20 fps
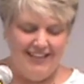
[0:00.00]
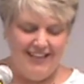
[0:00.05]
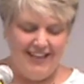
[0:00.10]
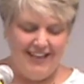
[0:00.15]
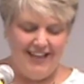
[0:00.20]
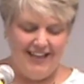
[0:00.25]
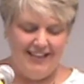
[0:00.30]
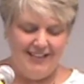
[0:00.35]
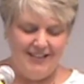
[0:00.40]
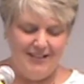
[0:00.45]

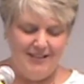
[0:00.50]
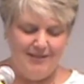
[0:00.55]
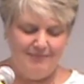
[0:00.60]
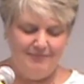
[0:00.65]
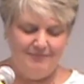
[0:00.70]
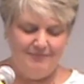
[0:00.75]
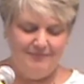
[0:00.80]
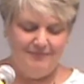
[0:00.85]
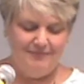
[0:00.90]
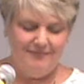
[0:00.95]
And
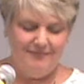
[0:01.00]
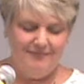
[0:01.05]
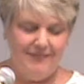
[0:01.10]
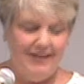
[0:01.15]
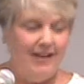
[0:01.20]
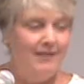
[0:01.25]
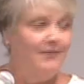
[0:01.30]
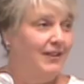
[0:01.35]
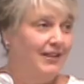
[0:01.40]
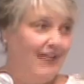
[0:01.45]

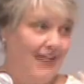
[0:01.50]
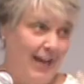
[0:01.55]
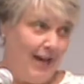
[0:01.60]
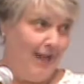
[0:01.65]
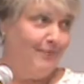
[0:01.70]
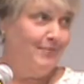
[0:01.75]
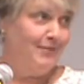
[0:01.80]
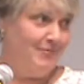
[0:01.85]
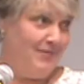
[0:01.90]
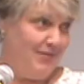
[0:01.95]
I'm very
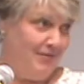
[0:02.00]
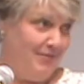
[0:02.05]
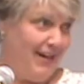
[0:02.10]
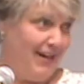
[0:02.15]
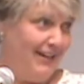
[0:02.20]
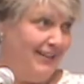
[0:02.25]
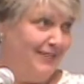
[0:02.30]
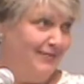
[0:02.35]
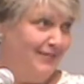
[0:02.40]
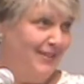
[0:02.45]
happy to be
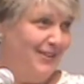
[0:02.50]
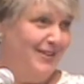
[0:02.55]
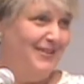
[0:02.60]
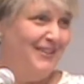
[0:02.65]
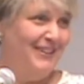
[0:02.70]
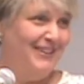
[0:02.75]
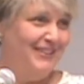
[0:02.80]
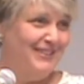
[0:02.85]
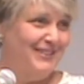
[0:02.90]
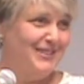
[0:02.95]
back with you
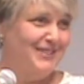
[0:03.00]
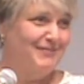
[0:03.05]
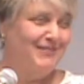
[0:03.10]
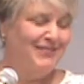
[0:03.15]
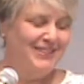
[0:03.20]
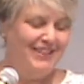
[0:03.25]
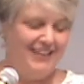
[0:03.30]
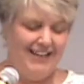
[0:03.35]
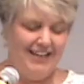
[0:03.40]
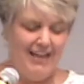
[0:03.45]
all this
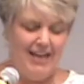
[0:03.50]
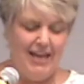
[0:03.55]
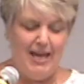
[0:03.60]
morning.